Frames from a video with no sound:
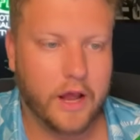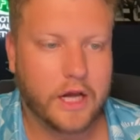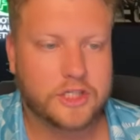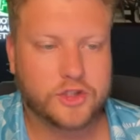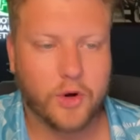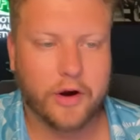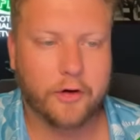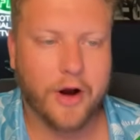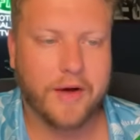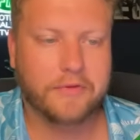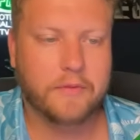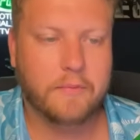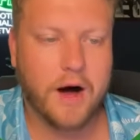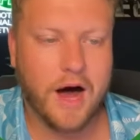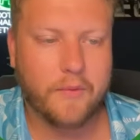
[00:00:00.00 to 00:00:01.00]
So I grabbed
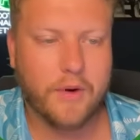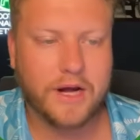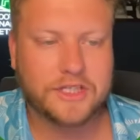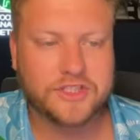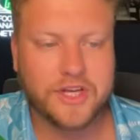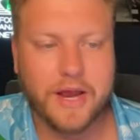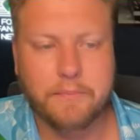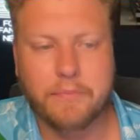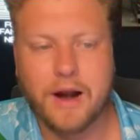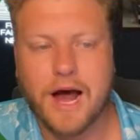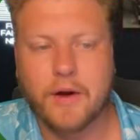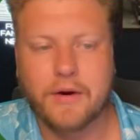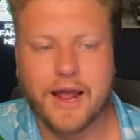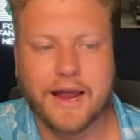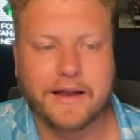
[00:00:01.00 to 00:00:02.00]
Amon-Ra St.
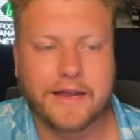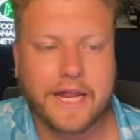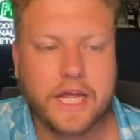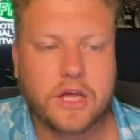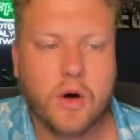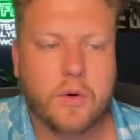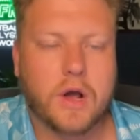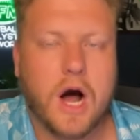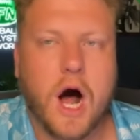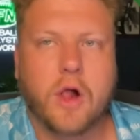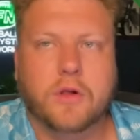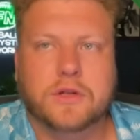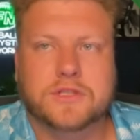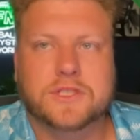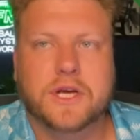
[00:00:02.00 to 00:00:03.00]
Brown and Nico
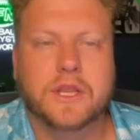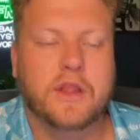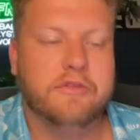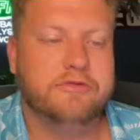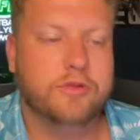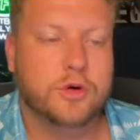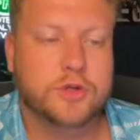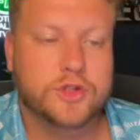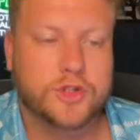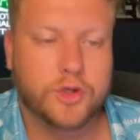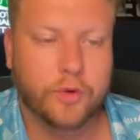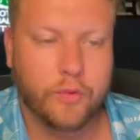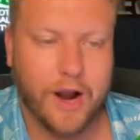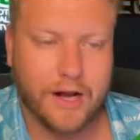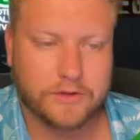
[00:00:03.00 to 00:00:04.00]
Collins in the first 2
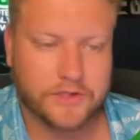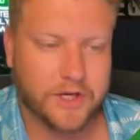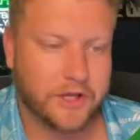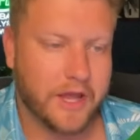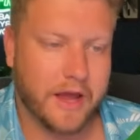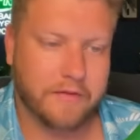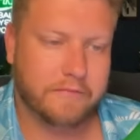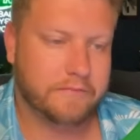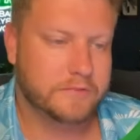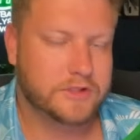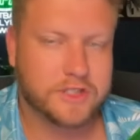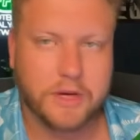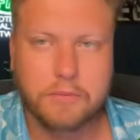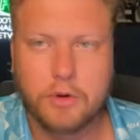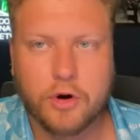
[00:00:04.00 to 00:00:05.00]
rounds. Again,
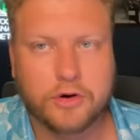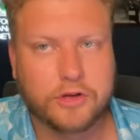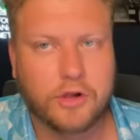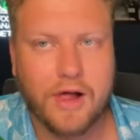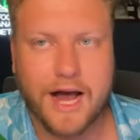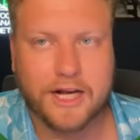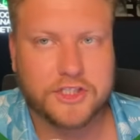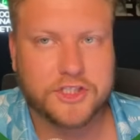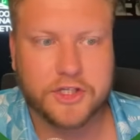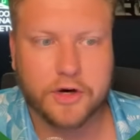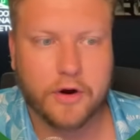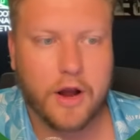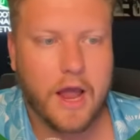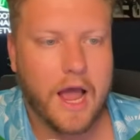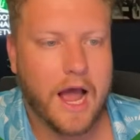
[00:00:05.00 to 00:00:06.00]
similar to last
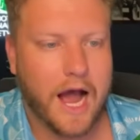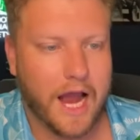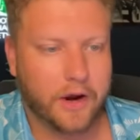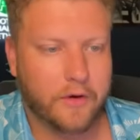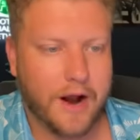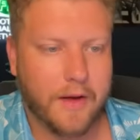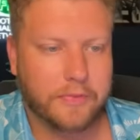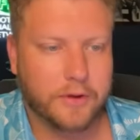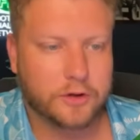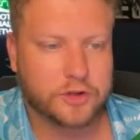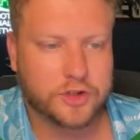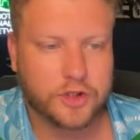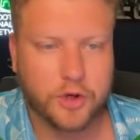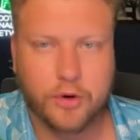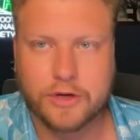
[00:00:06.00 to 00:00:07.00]
year, I grabbed those
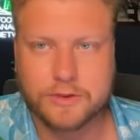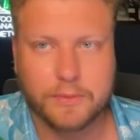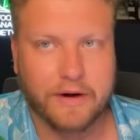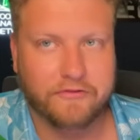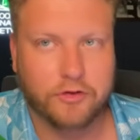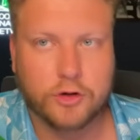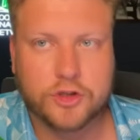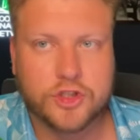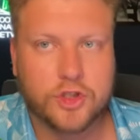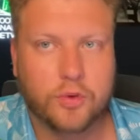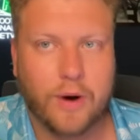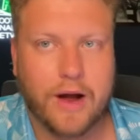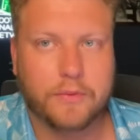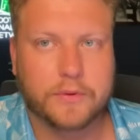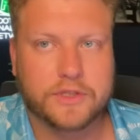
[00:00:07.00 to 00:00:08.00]
2 as my first 2
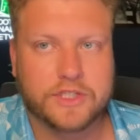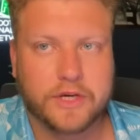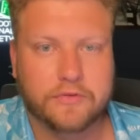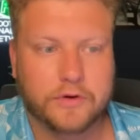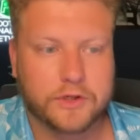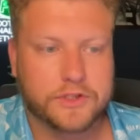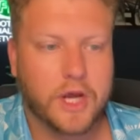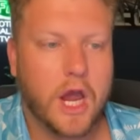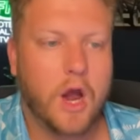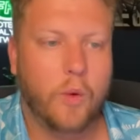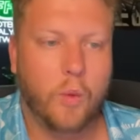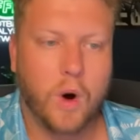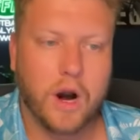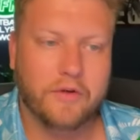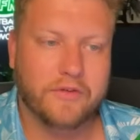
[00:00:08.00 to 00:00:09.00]
wide receivers.
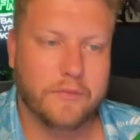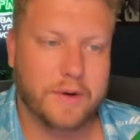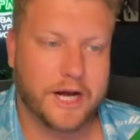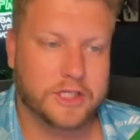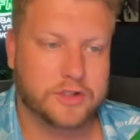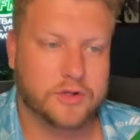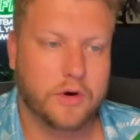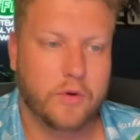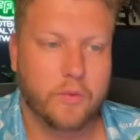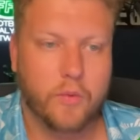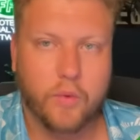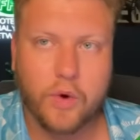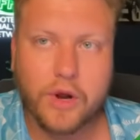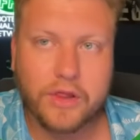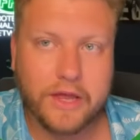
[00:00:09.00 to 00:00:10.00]
One of them has
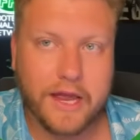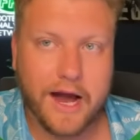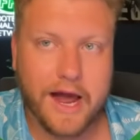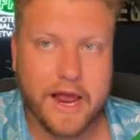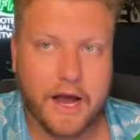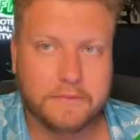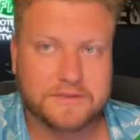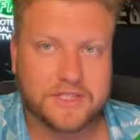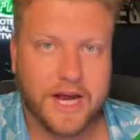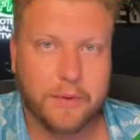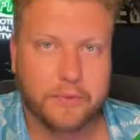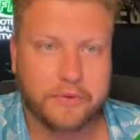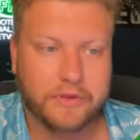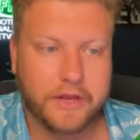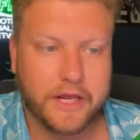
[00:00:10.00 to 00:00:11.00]
really high upside
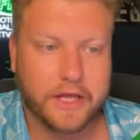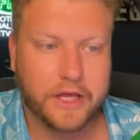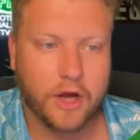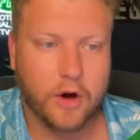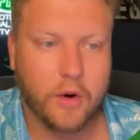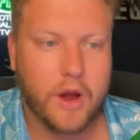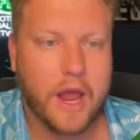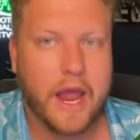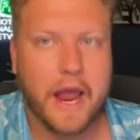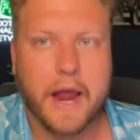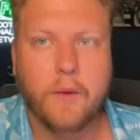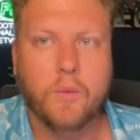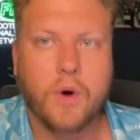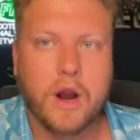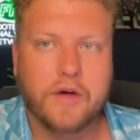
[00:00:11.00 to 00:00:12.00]
with Nico,
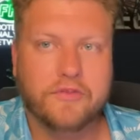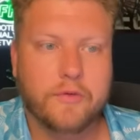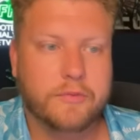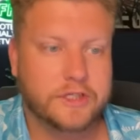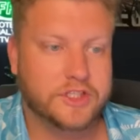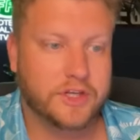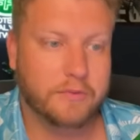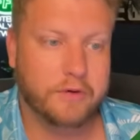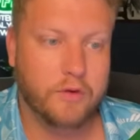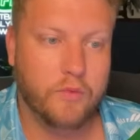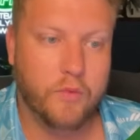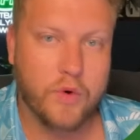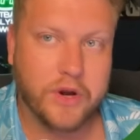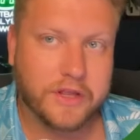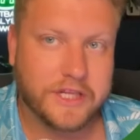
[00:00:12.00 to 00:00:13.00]
and one of them is going to be
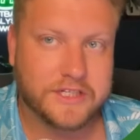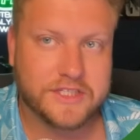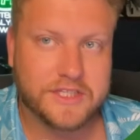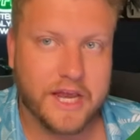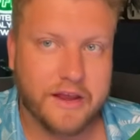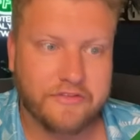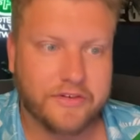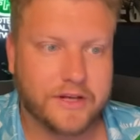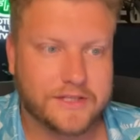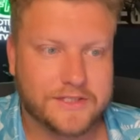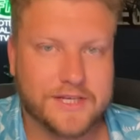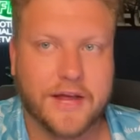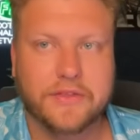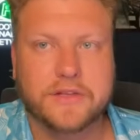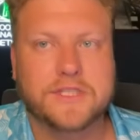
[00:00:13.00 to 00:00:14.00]
really safe
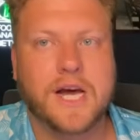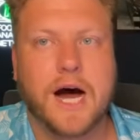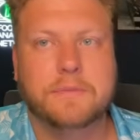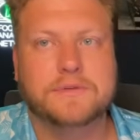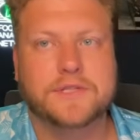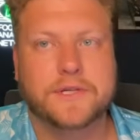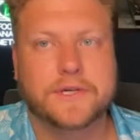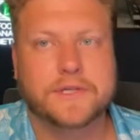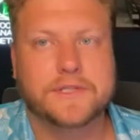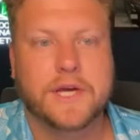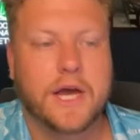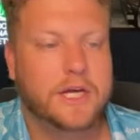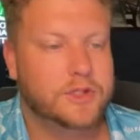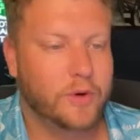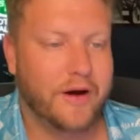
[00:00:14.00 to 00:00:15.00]
inside the top 6.
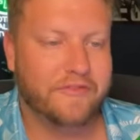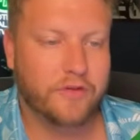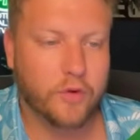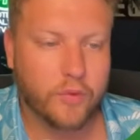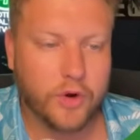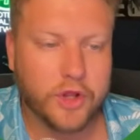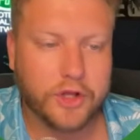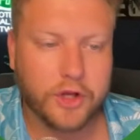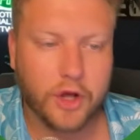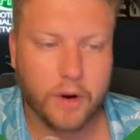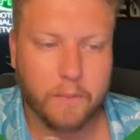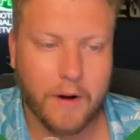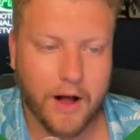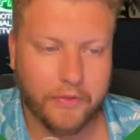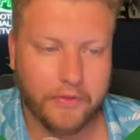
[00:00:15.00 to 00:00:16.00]
So I feel really good
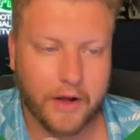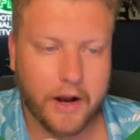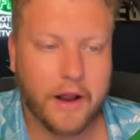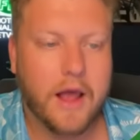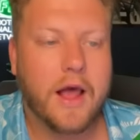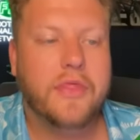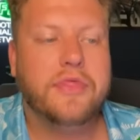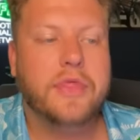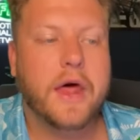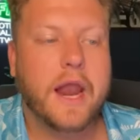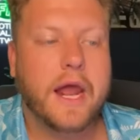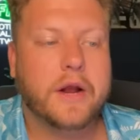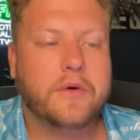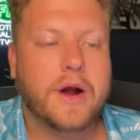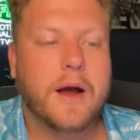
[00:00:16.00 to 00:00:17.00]
about that. Then
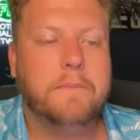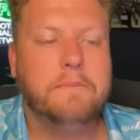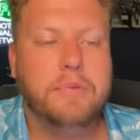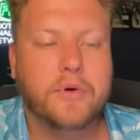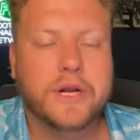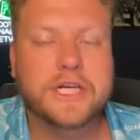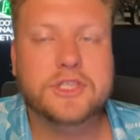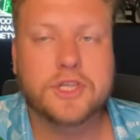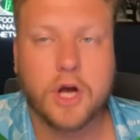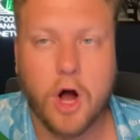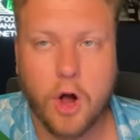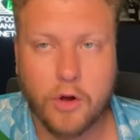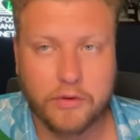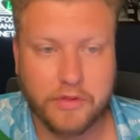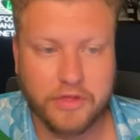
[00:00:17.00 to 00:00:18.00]
I grabbed Breece
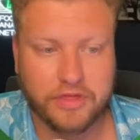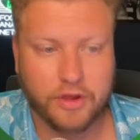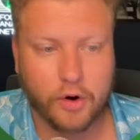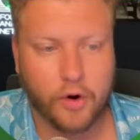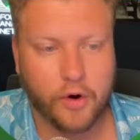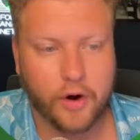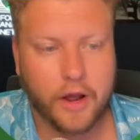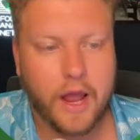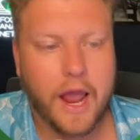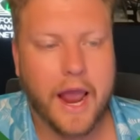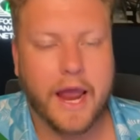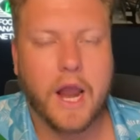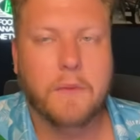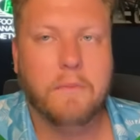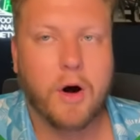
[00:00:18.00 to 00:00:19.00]
Hall in the 3rd
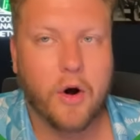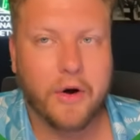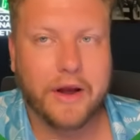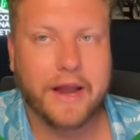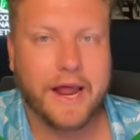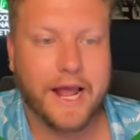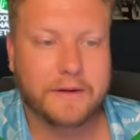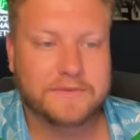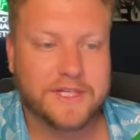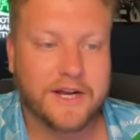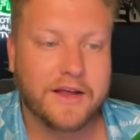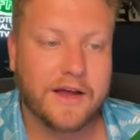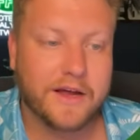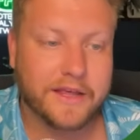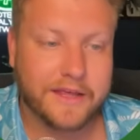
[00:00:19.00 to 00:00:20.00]
and Amari Hampton
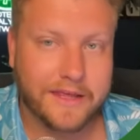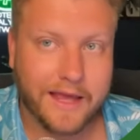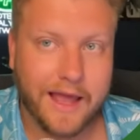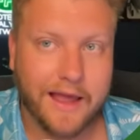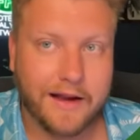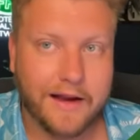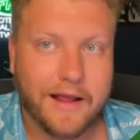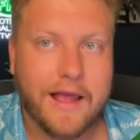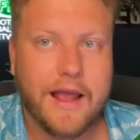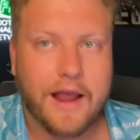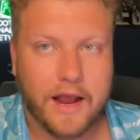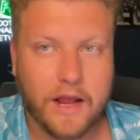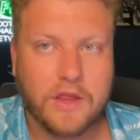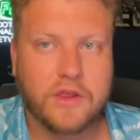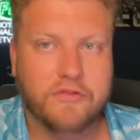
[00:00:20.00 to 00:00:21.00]
again
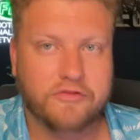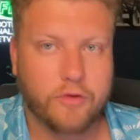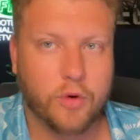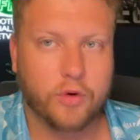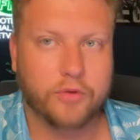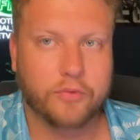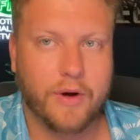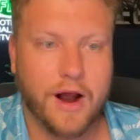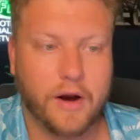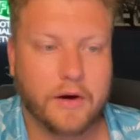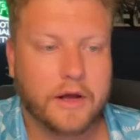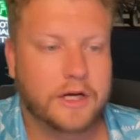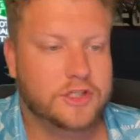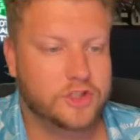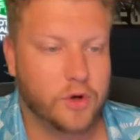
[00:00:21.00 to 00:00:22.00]
in the 4th round.
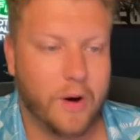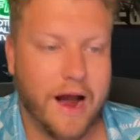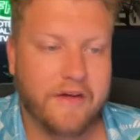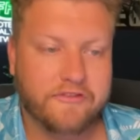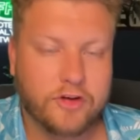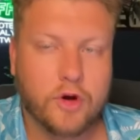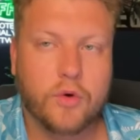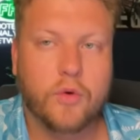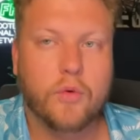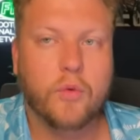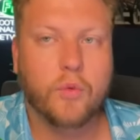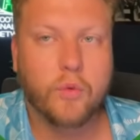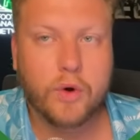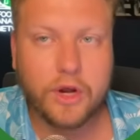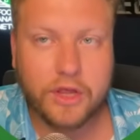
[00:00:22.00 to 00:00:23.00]
So I feel
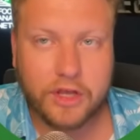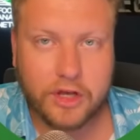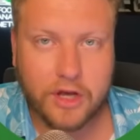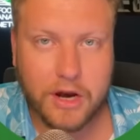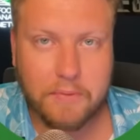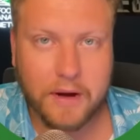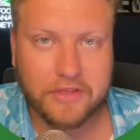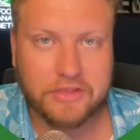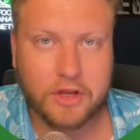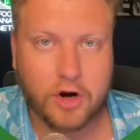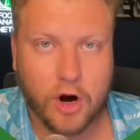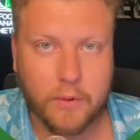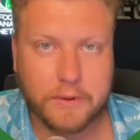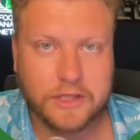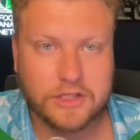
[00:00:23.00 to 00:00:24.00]
really good about the
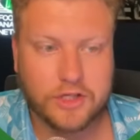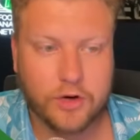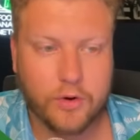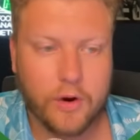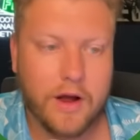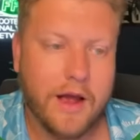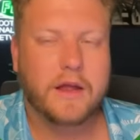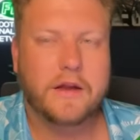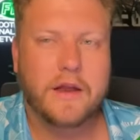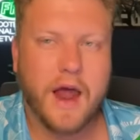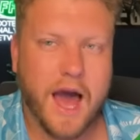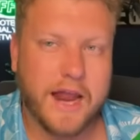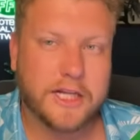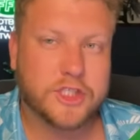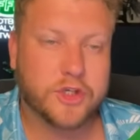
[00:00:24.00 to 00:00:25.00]
RB2,
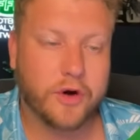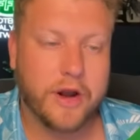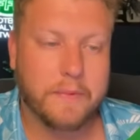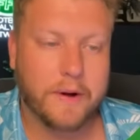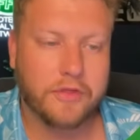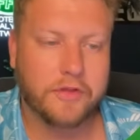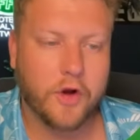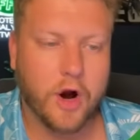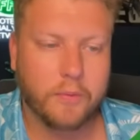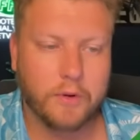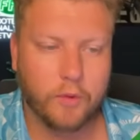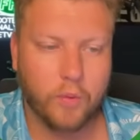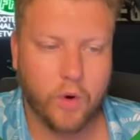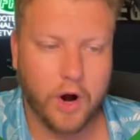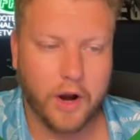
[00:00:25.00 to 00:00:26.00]
not as great about the
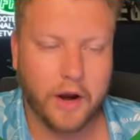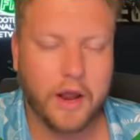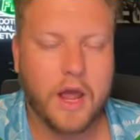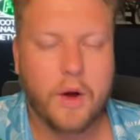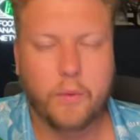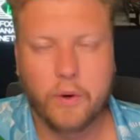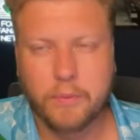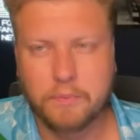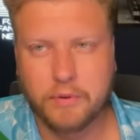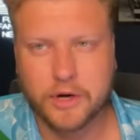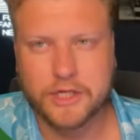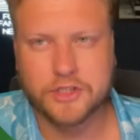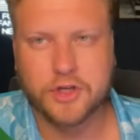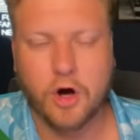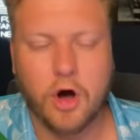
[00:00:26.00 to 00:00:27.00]
RB1 with
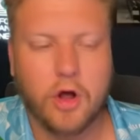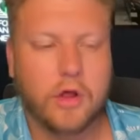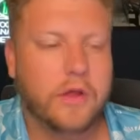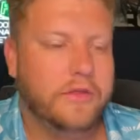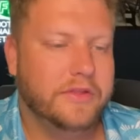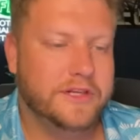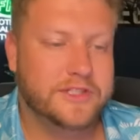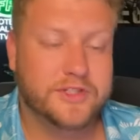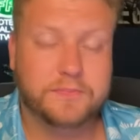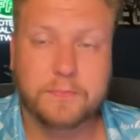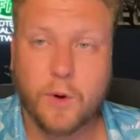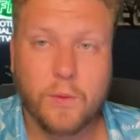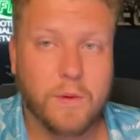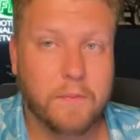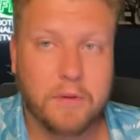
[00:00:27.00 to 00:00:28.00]
Breece Hall. This is
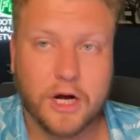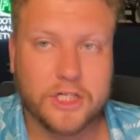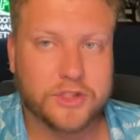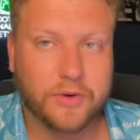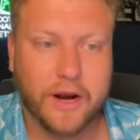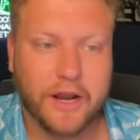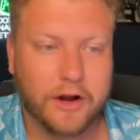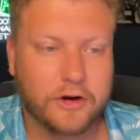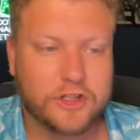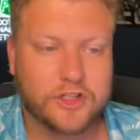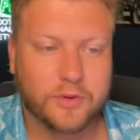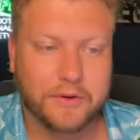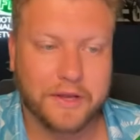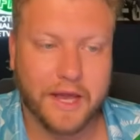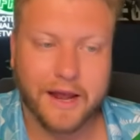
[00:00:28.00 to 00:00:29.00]
boom or bust right here.
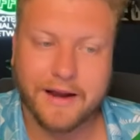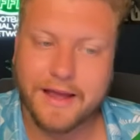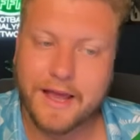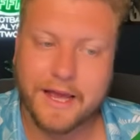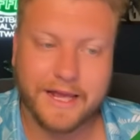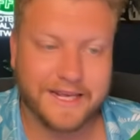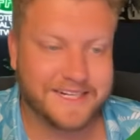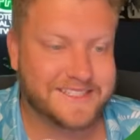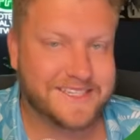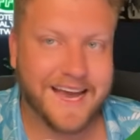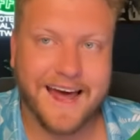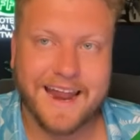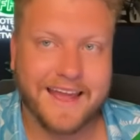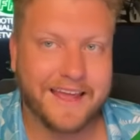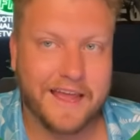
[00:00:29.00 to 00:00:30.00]
So again, he's
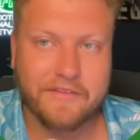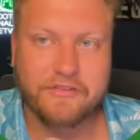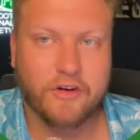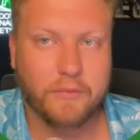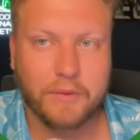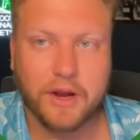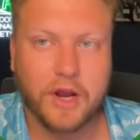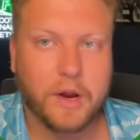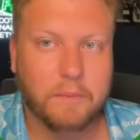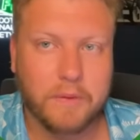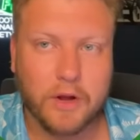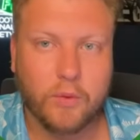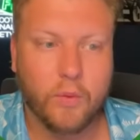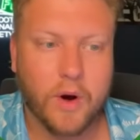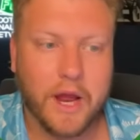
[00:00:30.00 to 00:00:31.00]
got to hit for me in a
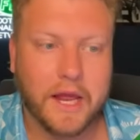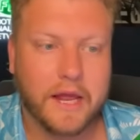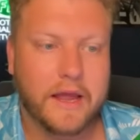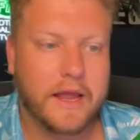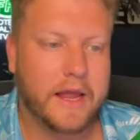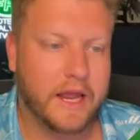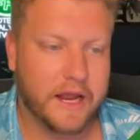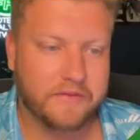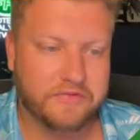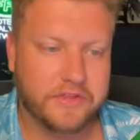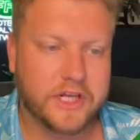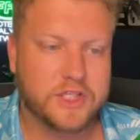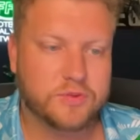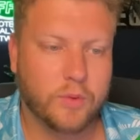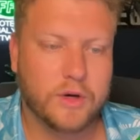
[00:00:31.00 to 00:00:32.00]
big way if
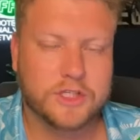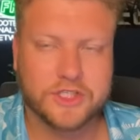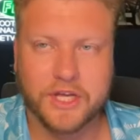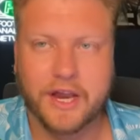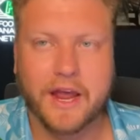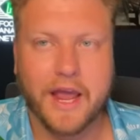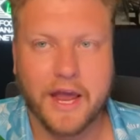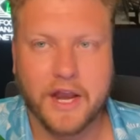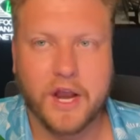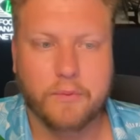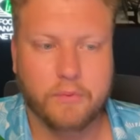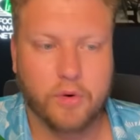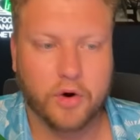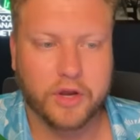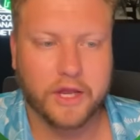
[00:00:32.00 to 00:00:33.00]
this one's going to end
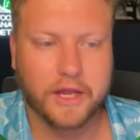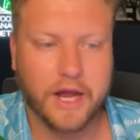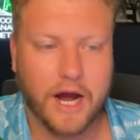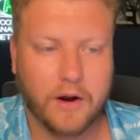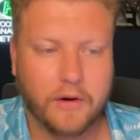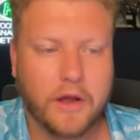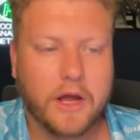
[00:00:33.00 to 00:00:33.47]
up working out.